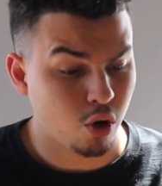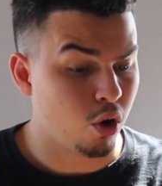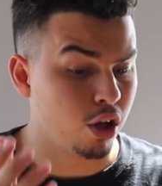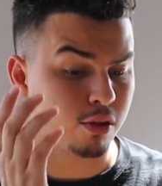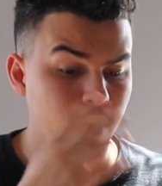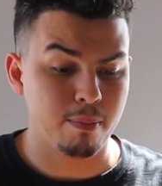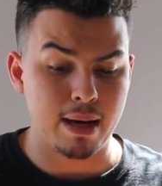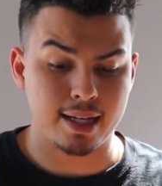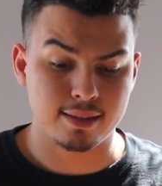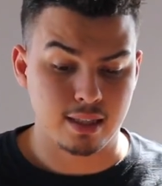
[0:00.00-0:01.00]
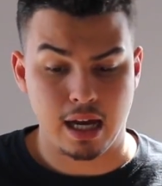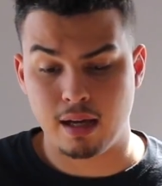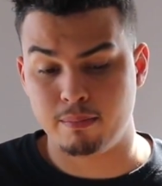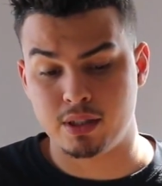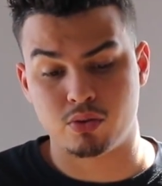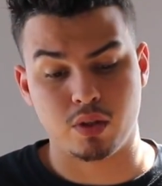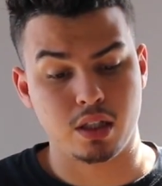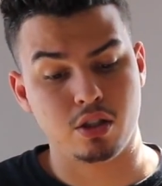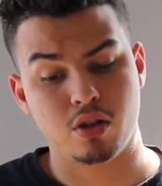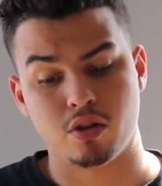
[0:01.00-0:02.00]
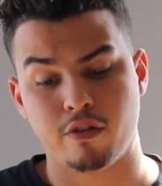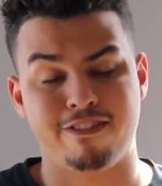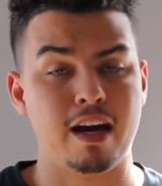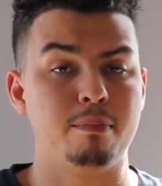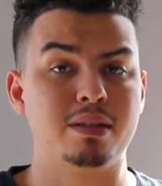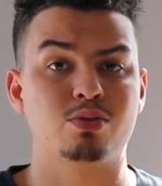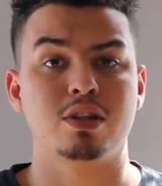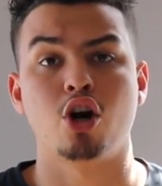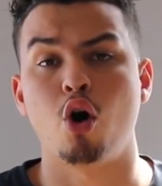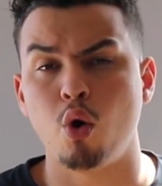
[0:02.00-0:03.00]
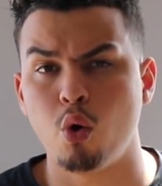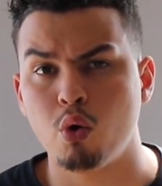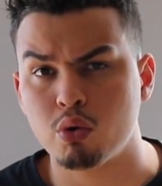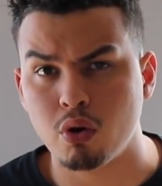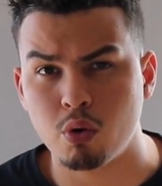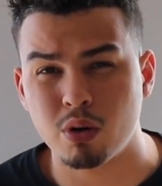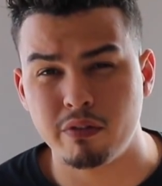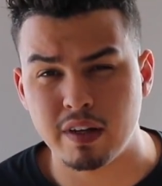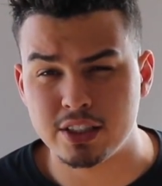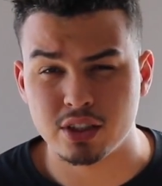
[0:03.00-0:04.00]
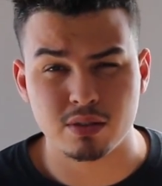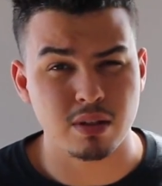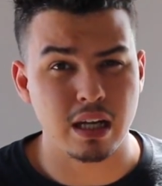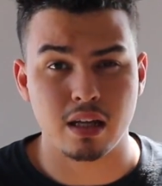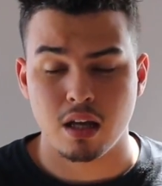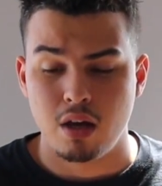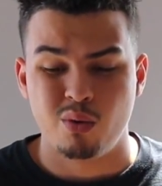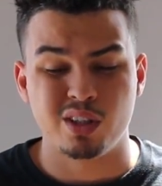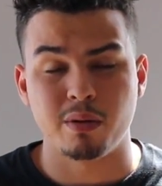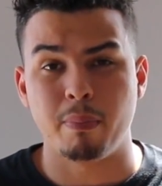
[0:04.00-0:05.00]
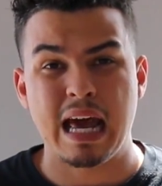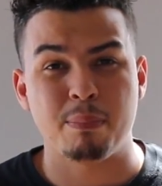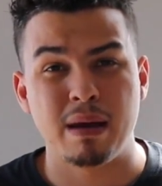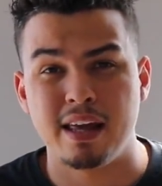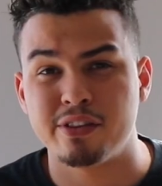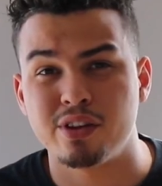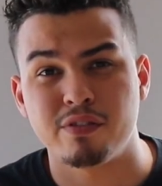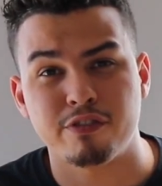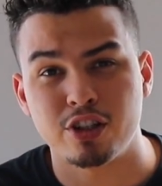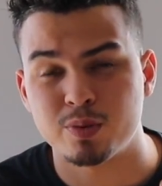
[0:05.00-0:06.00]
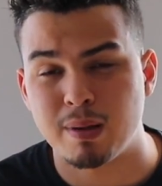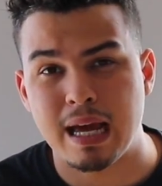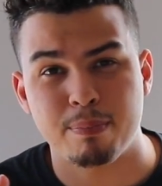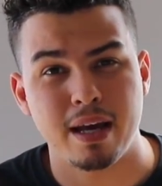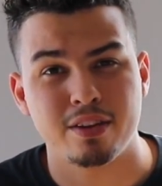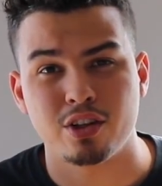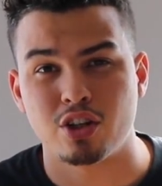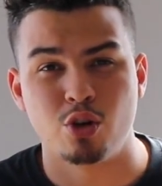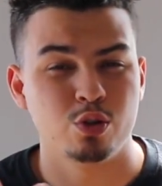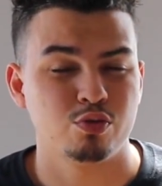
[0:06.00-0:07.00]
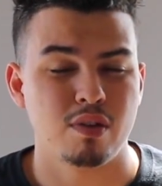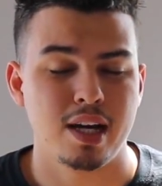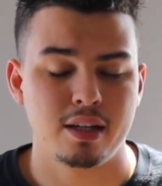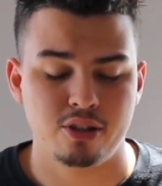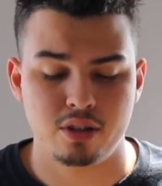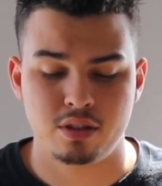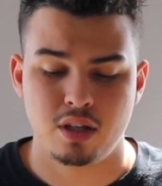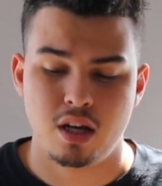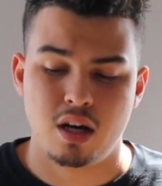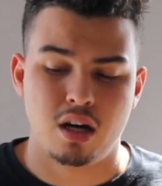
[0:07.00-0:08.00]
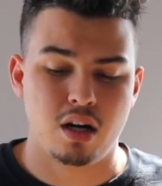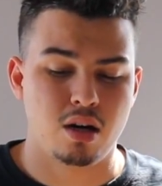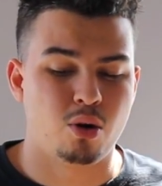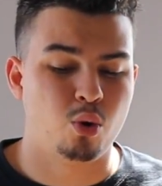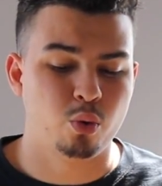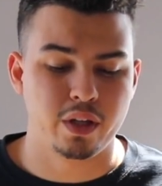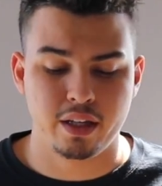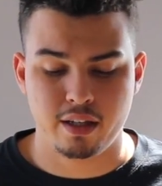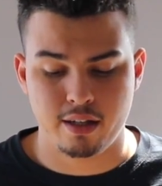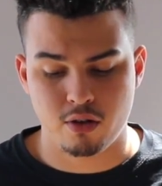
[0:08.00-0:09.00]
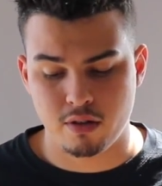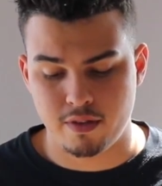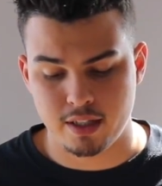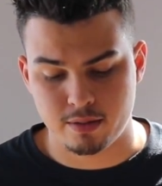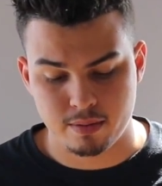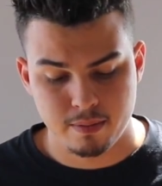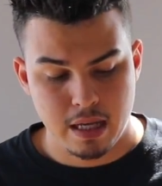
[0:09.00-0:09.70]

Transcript: go all the way back in time between, you know, the fight between the old Avengers, like with the Black Panther, the first Black Panther, Ghost Riders, Odin, and all of this.